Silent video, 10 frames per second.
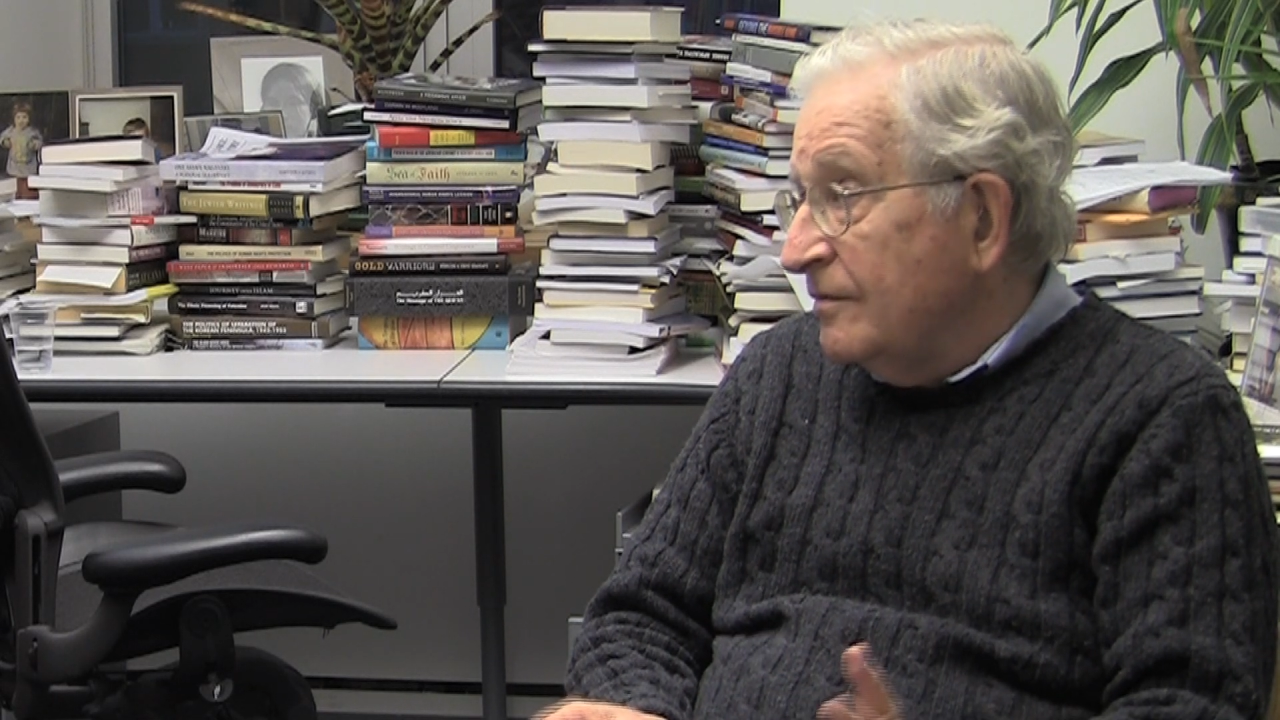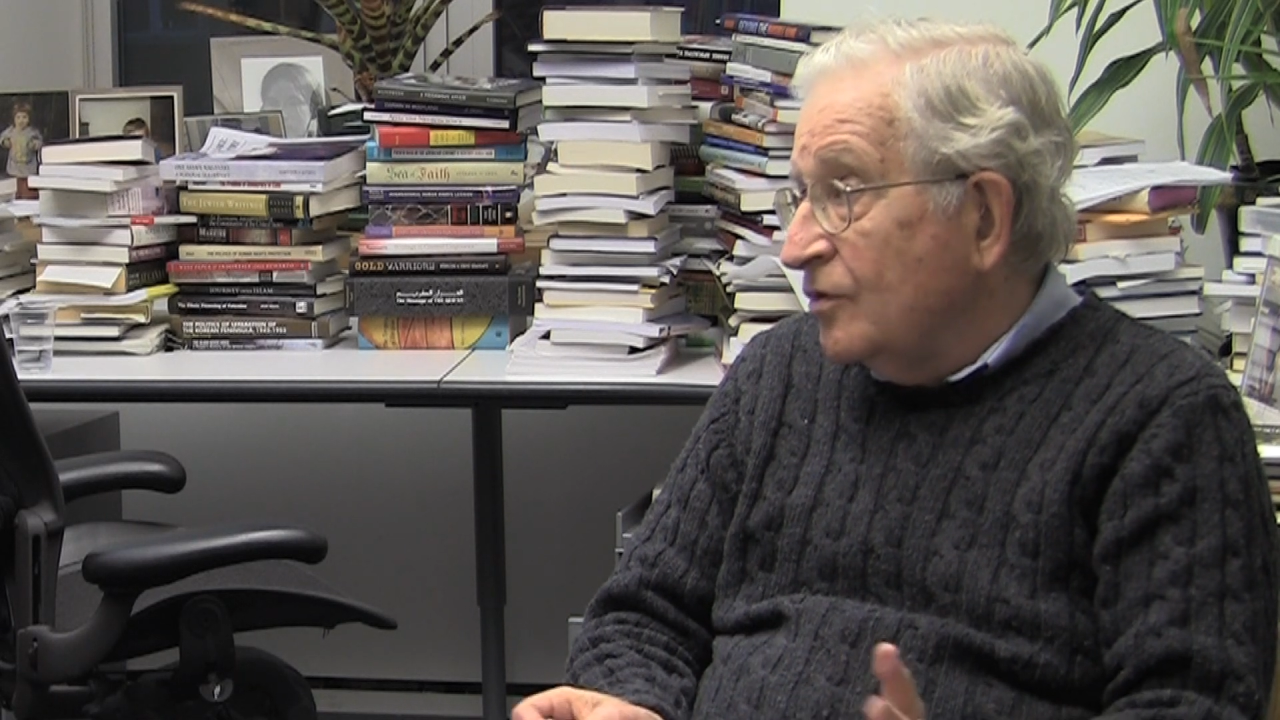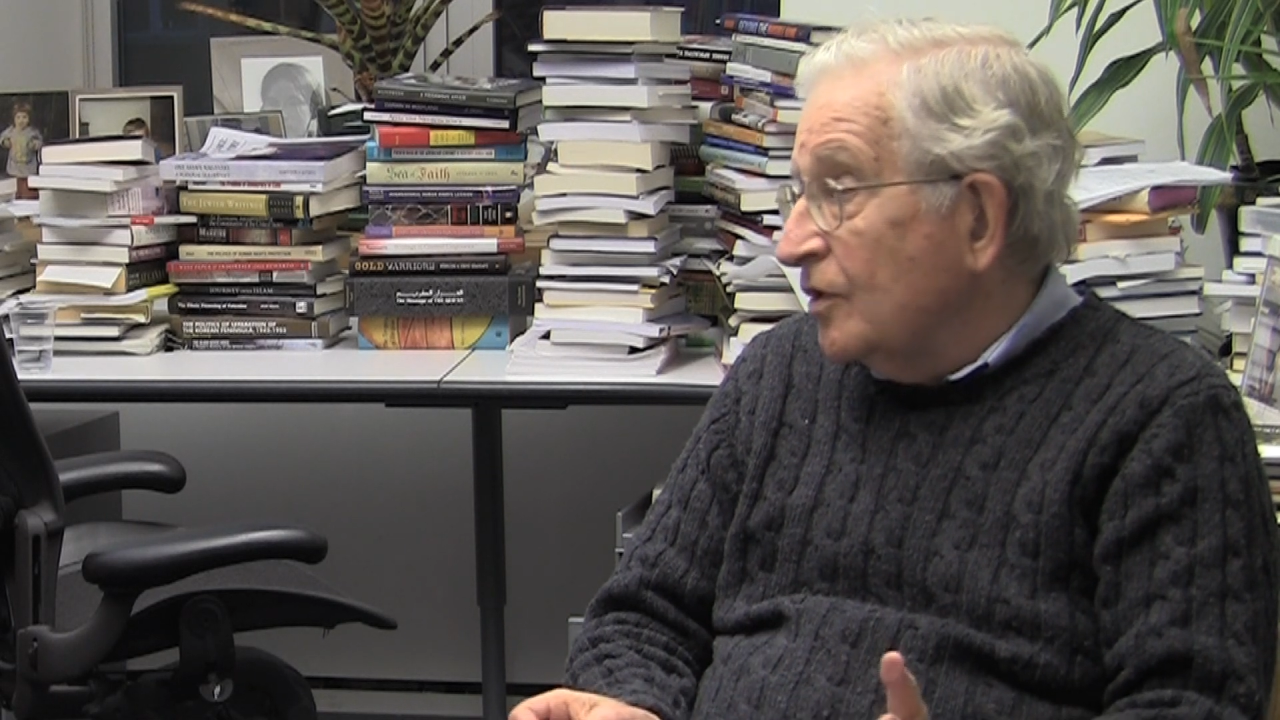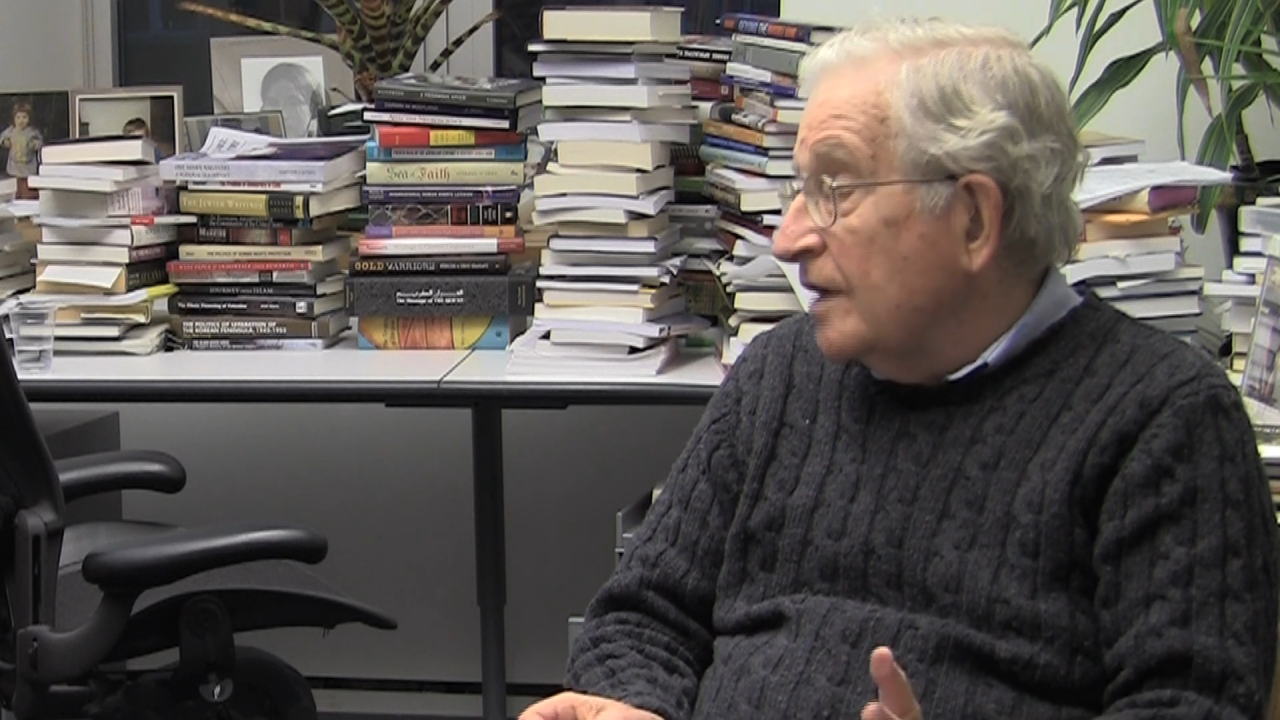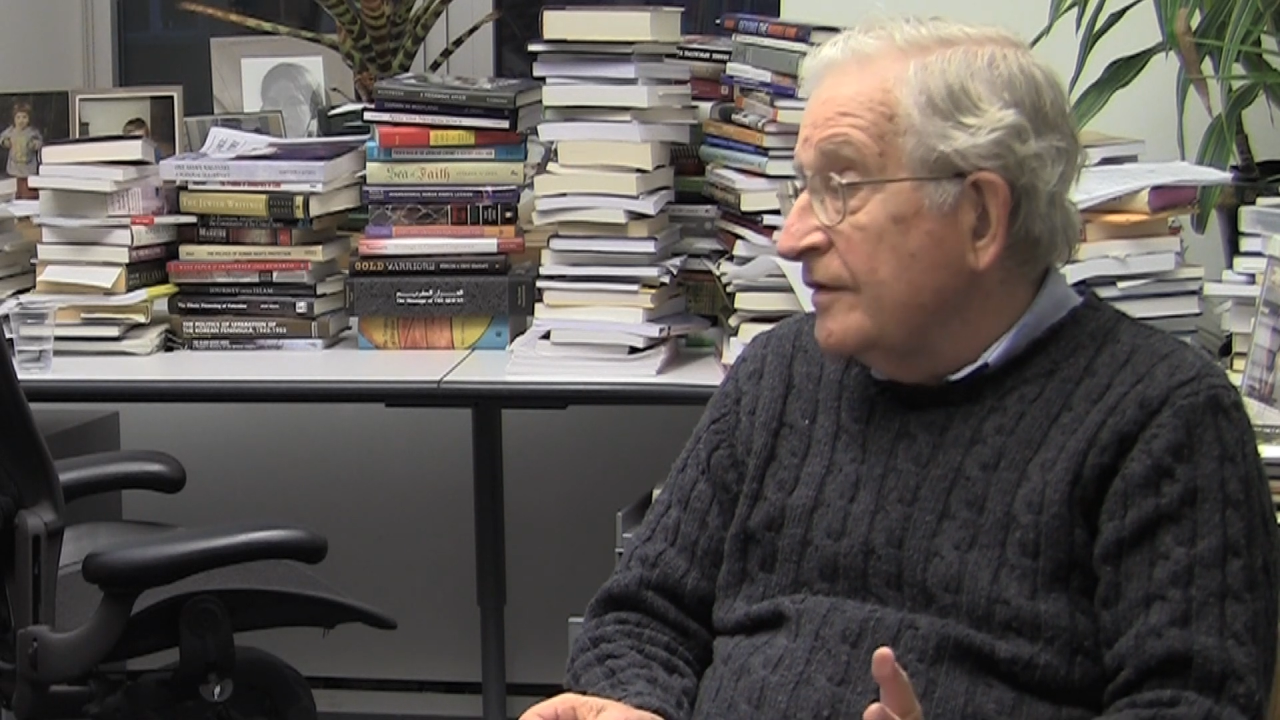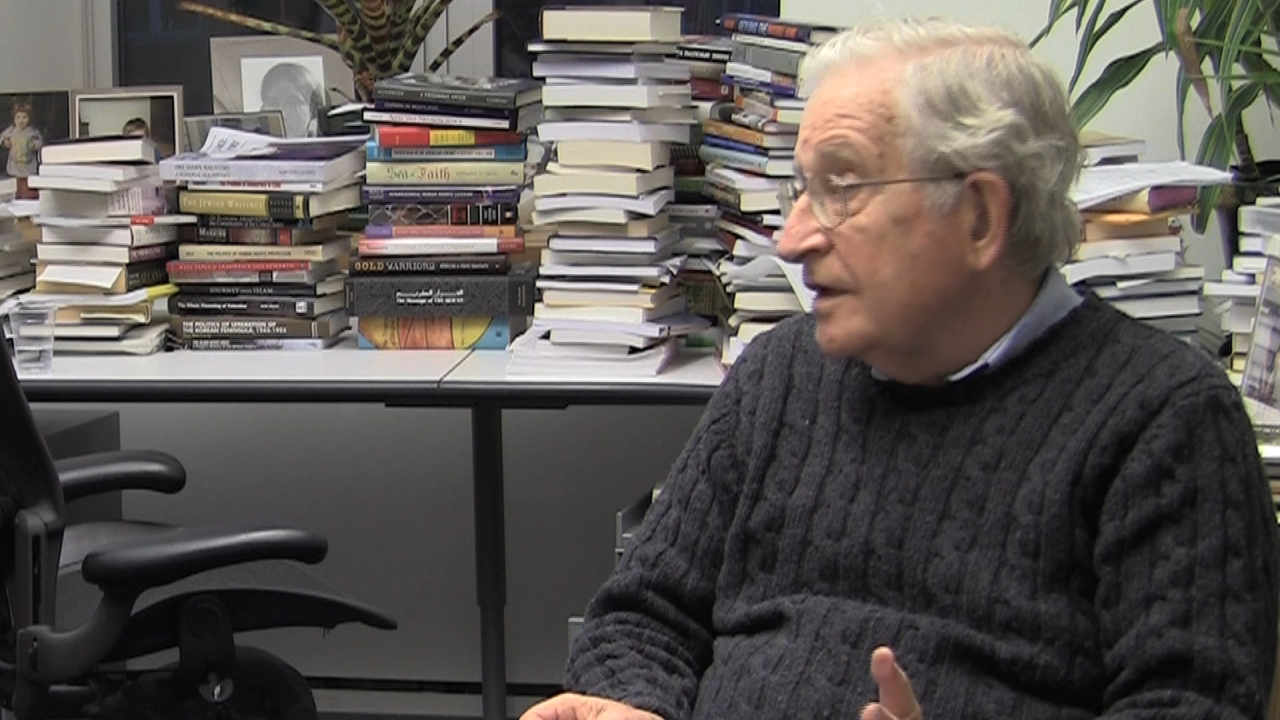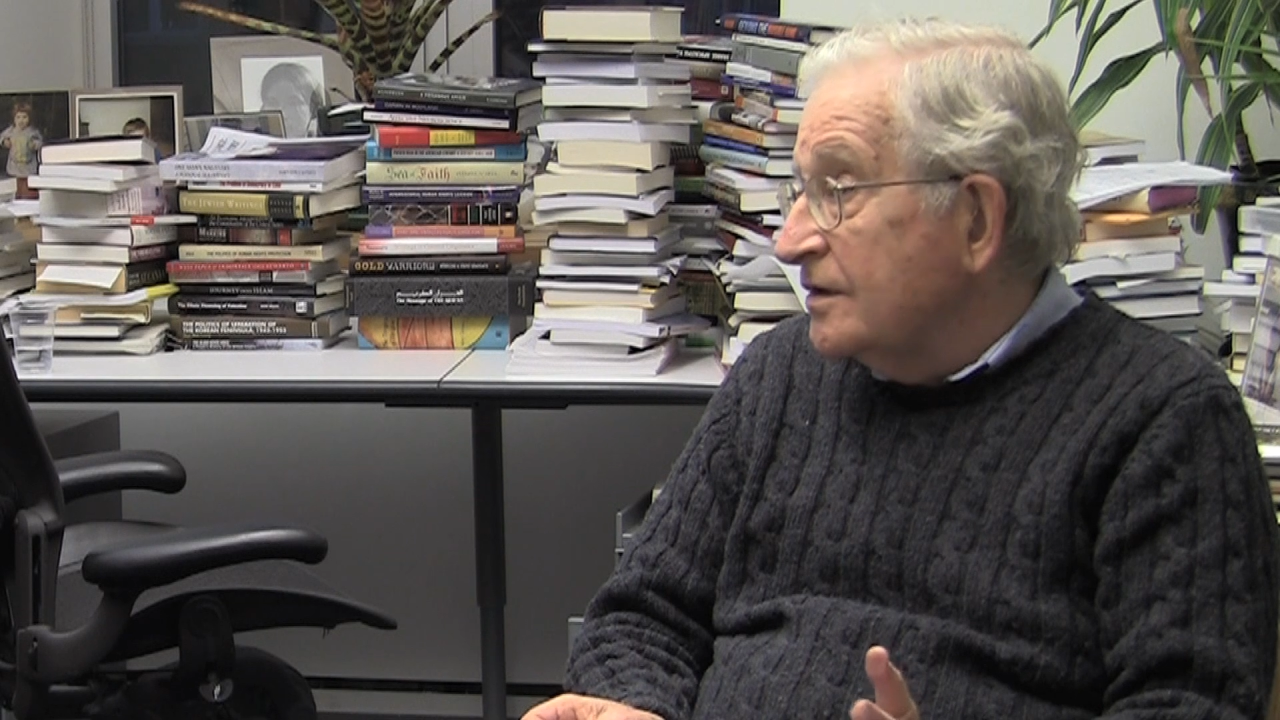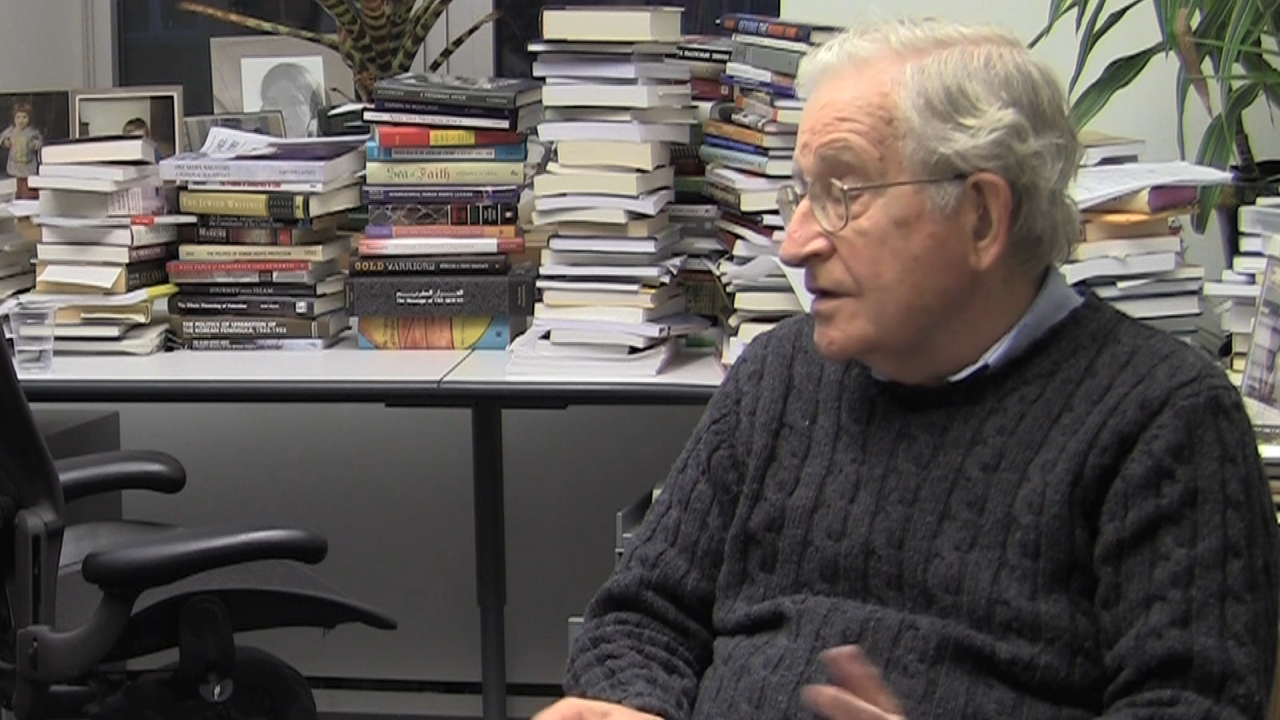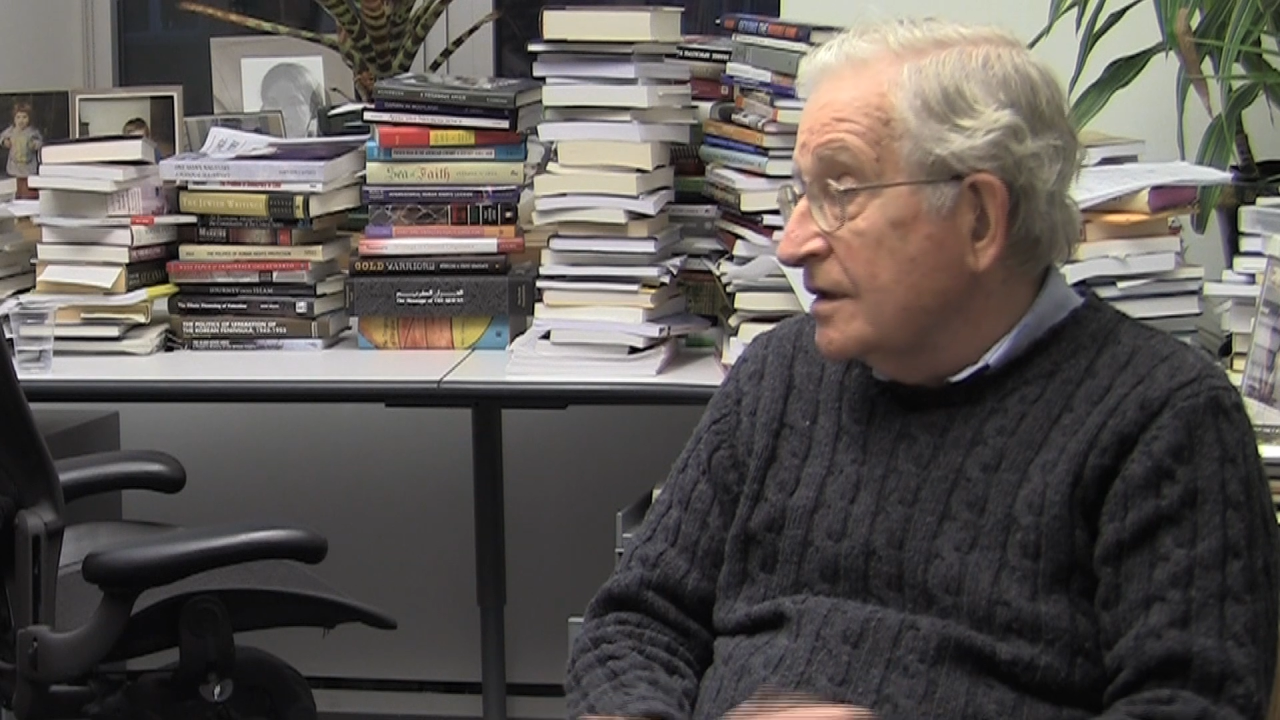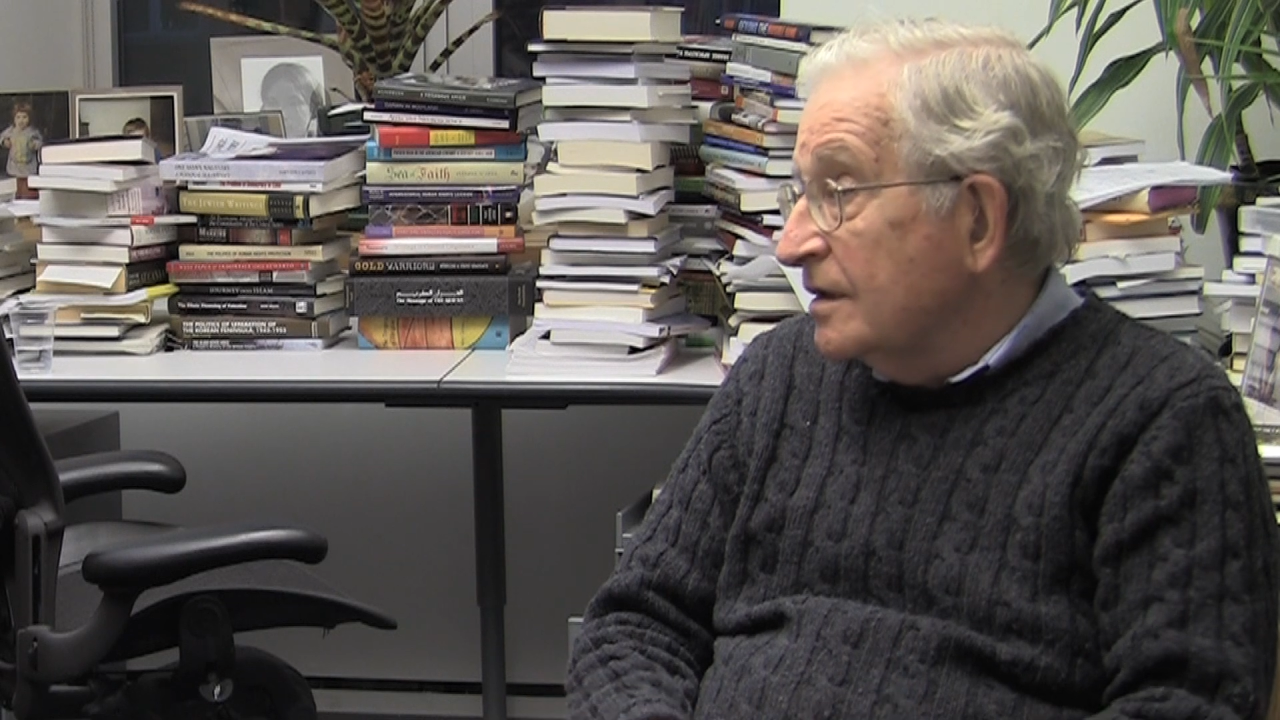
more evidence there